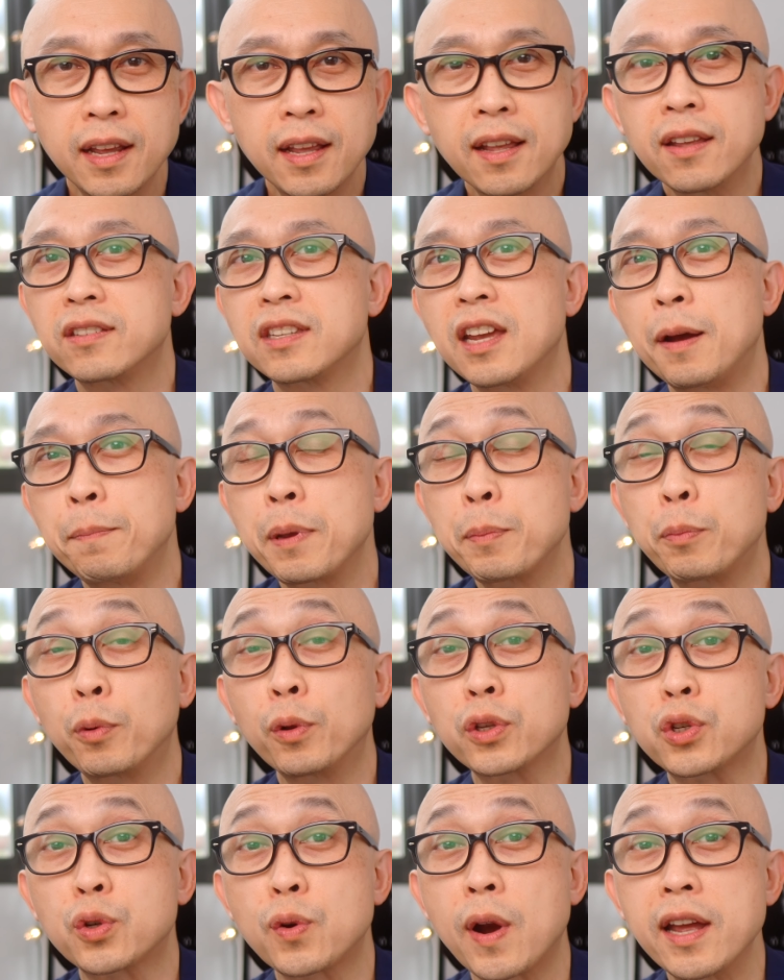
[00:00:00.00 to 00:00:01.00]
Some
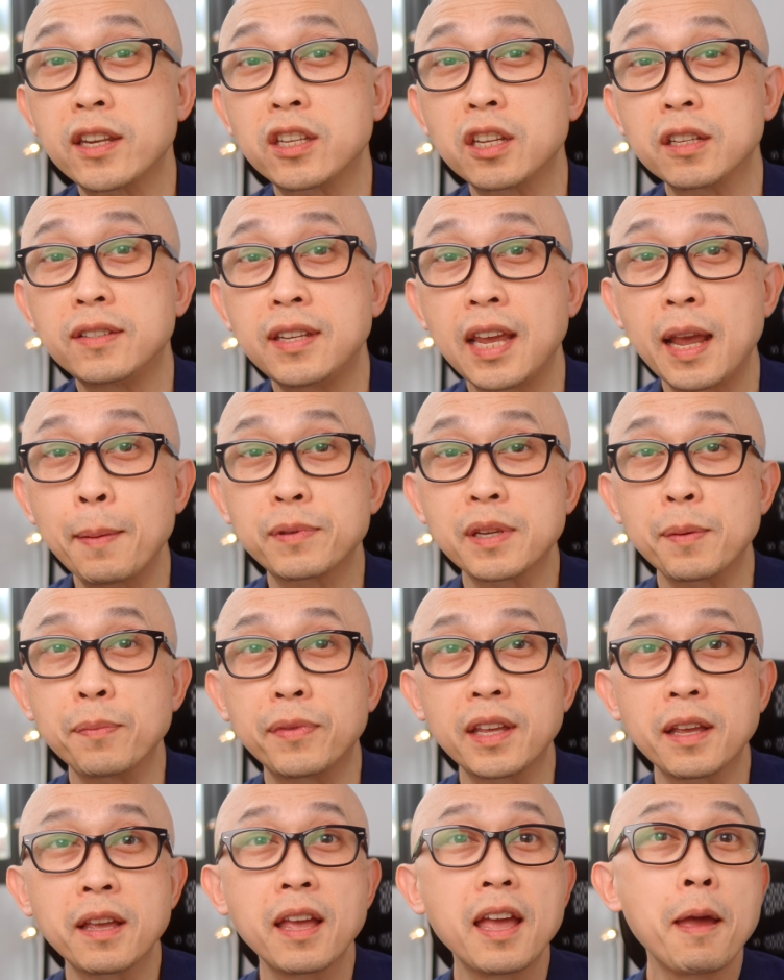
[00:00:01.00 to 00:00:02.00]
people try to tape
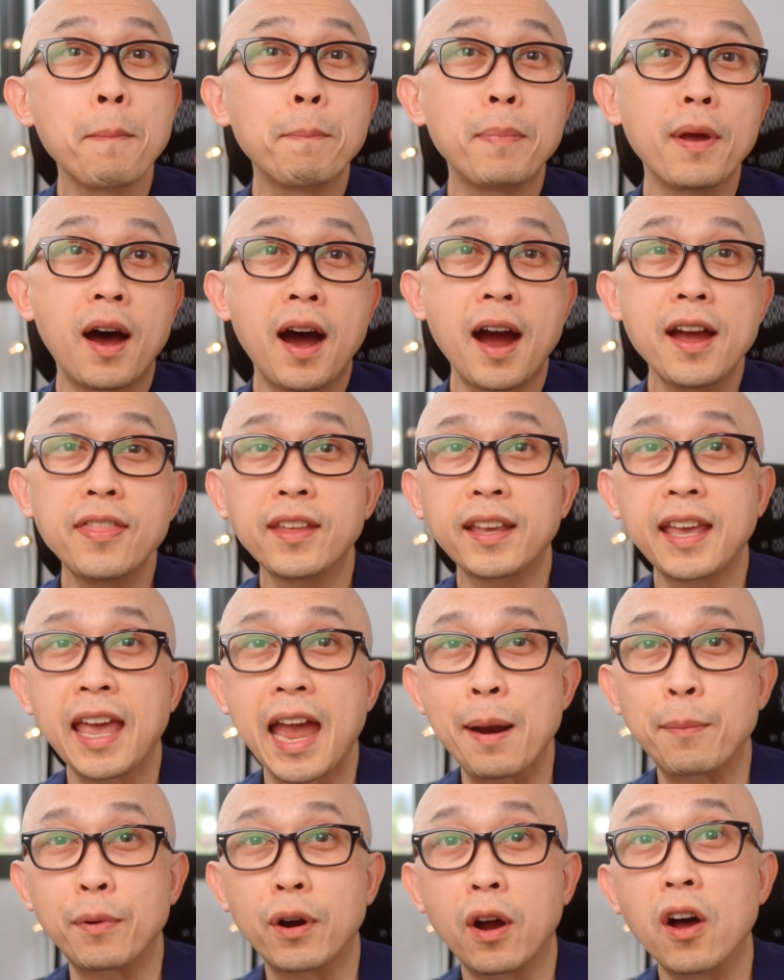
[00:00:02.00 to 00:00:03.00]
something behind the
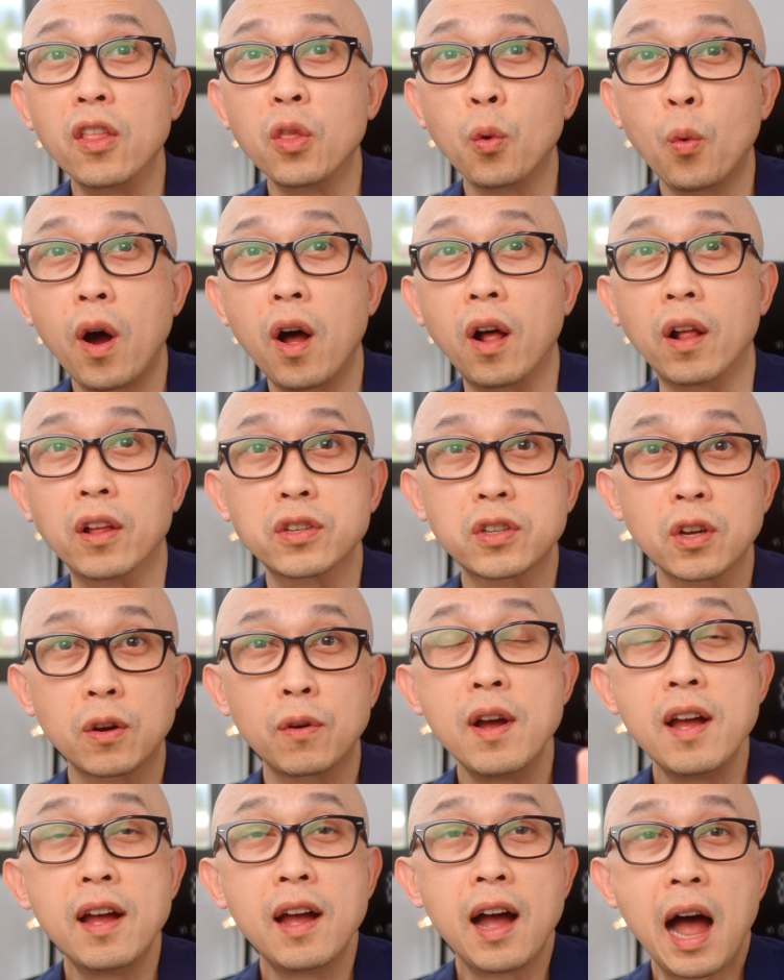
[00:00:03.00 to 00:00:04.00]
camera on the wall.
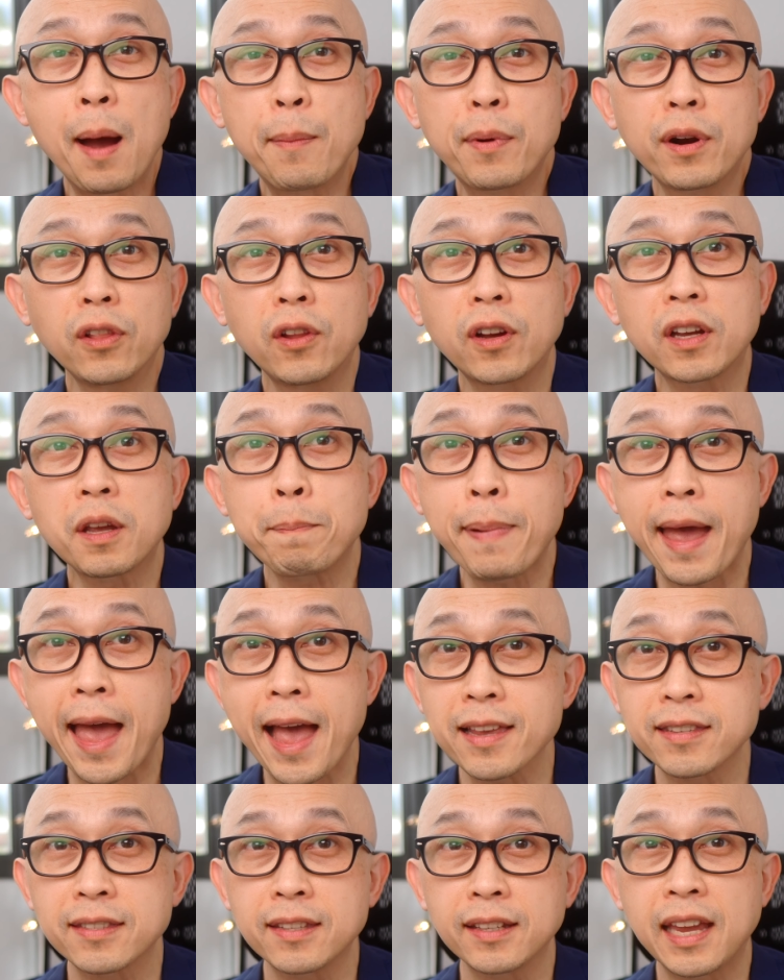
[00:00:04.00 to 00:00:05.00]
So I'm going to look
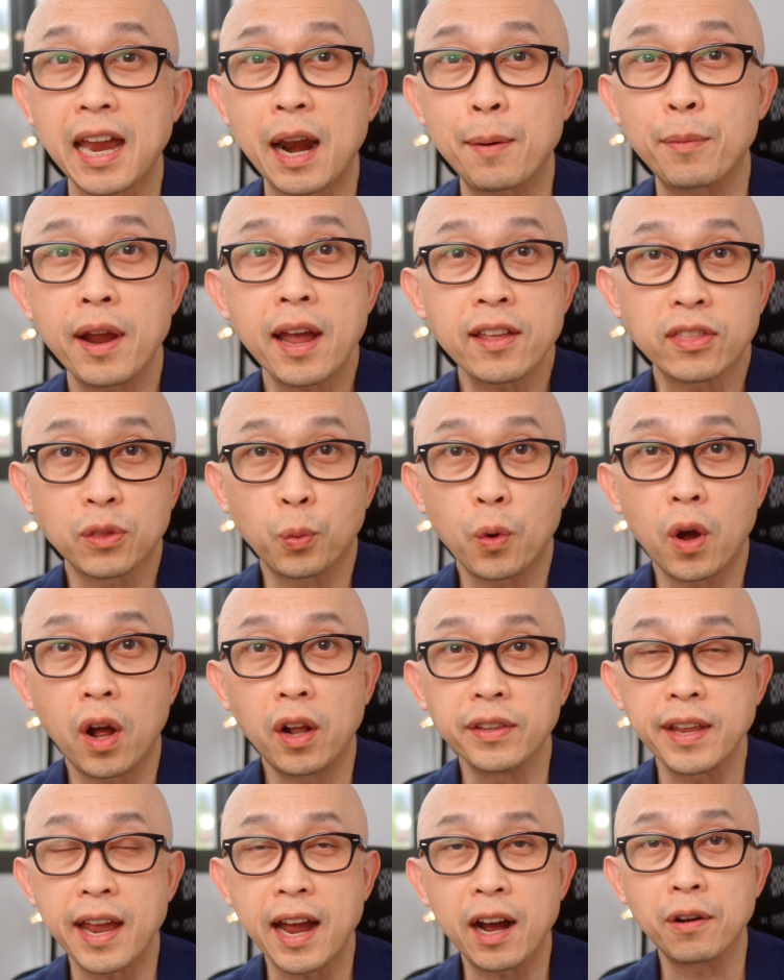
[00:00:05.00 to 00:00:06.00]
past the camera at the wall
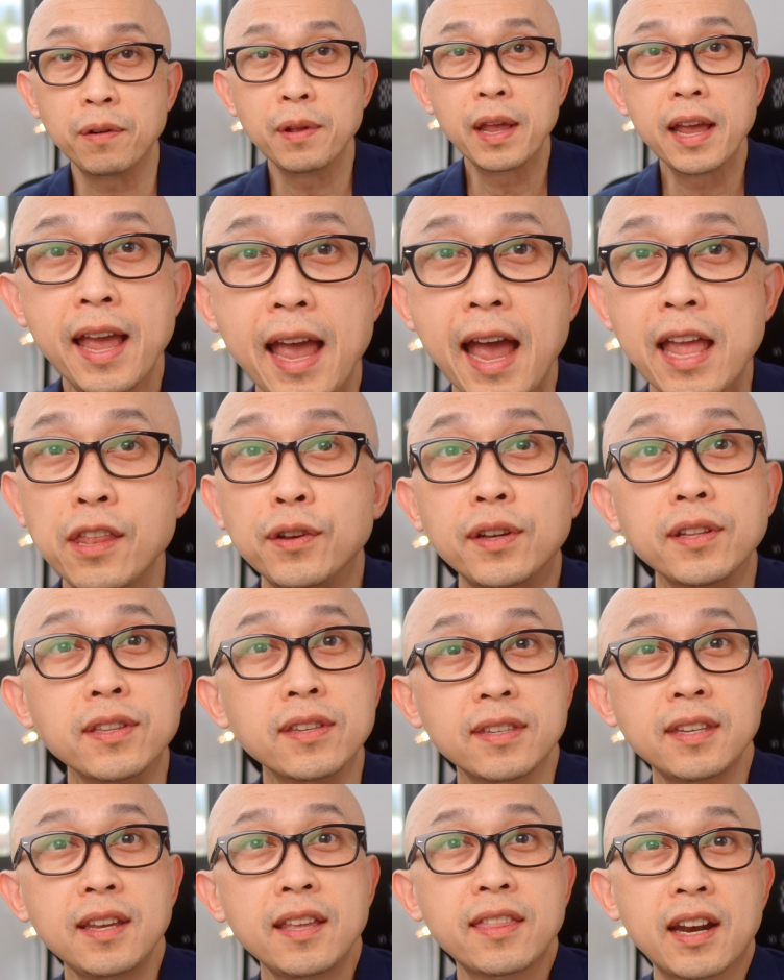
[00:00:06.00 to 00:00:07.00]
now, and you can
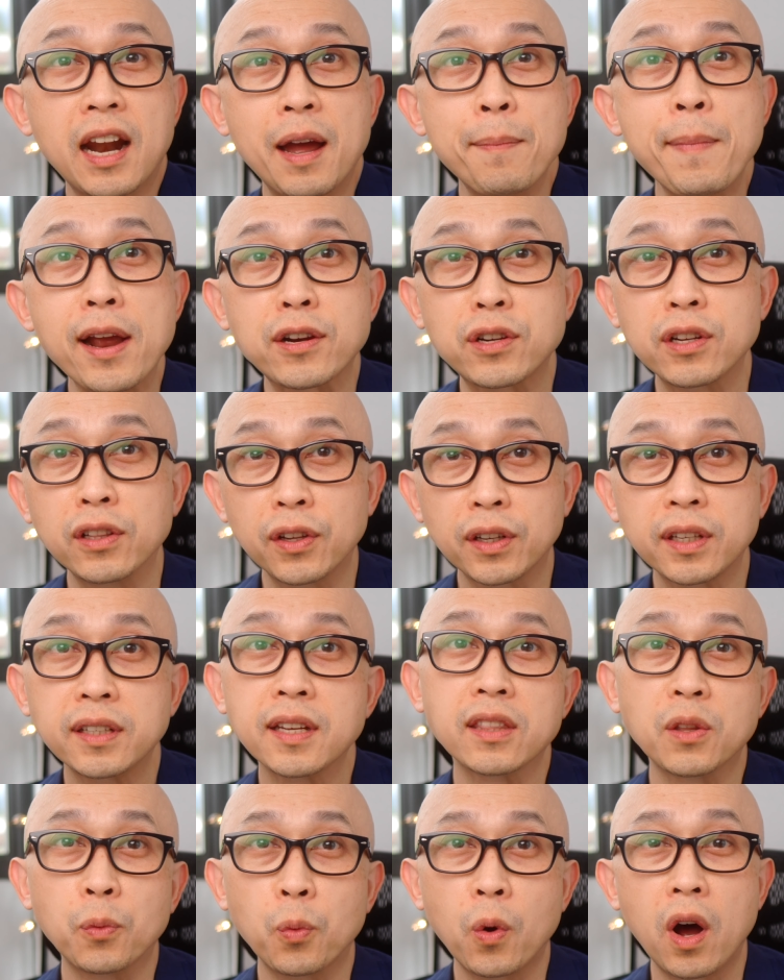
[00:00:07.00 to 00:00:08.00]
see that I'm actually looking
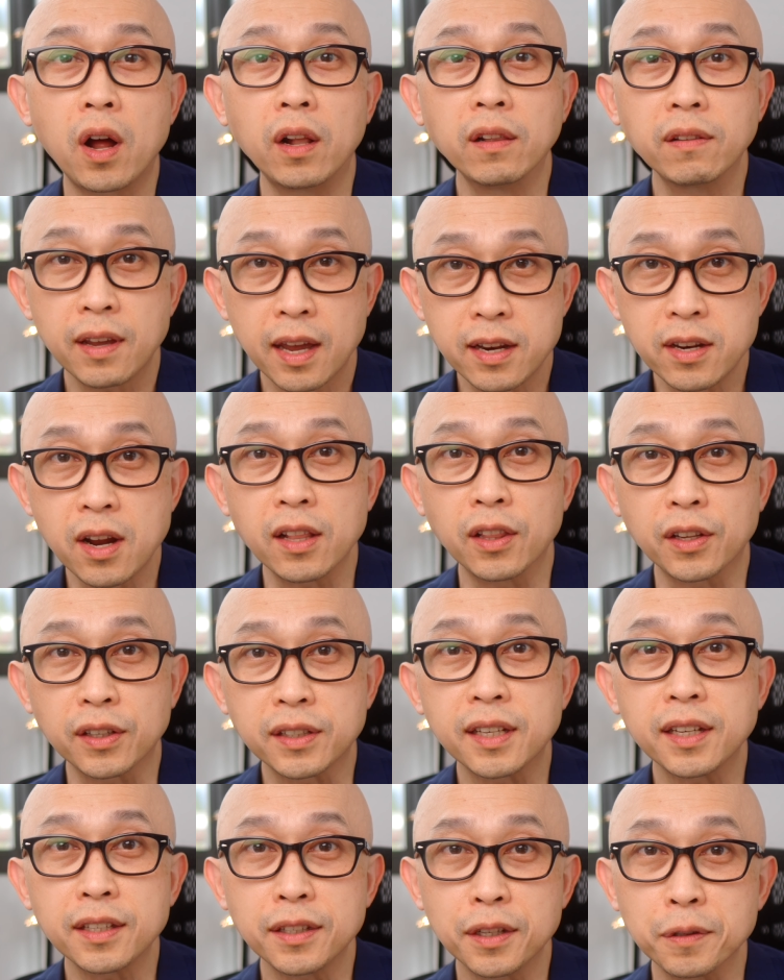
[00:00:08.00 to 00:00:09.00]
at the wall and not
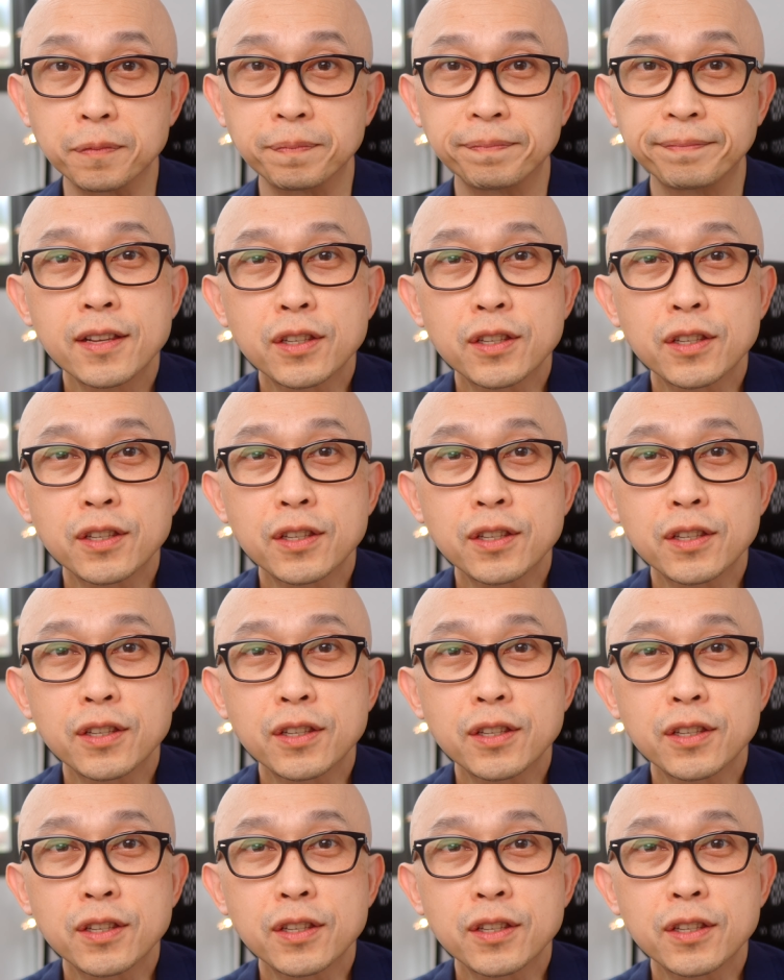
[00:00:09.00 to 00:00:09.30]
looking at you.